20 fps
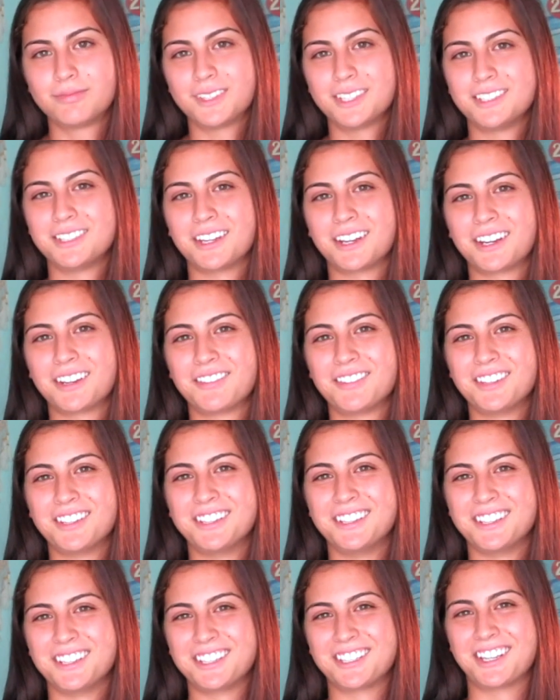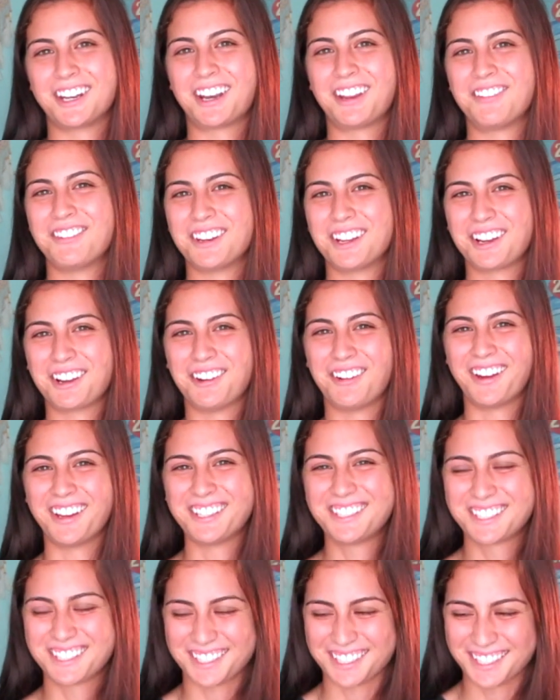Is that even a
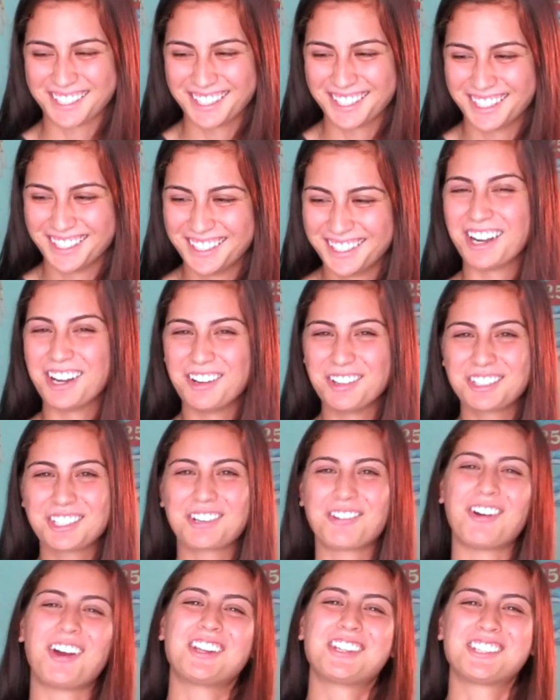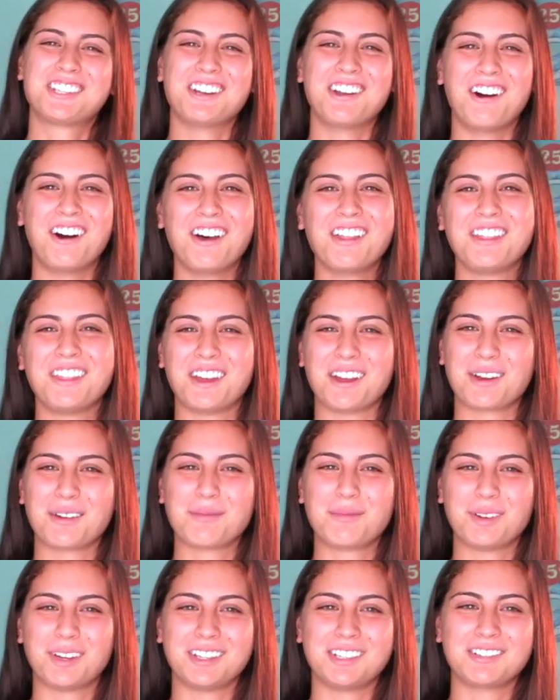question? I know it's a question on there,
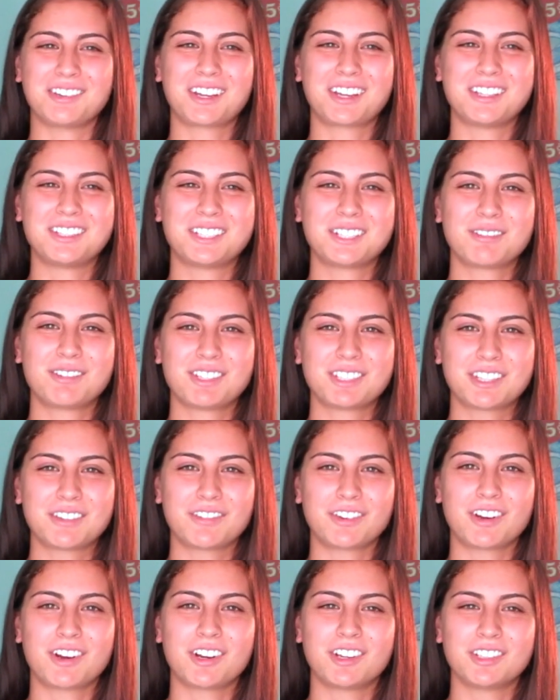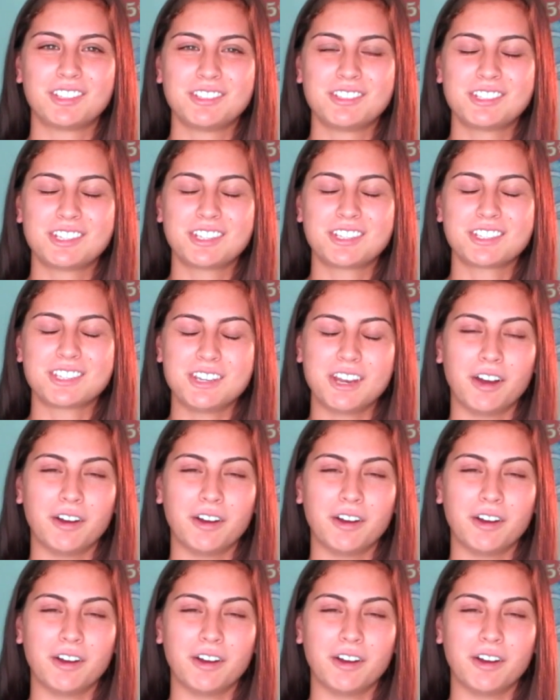but do I consider myself a car enthusiast?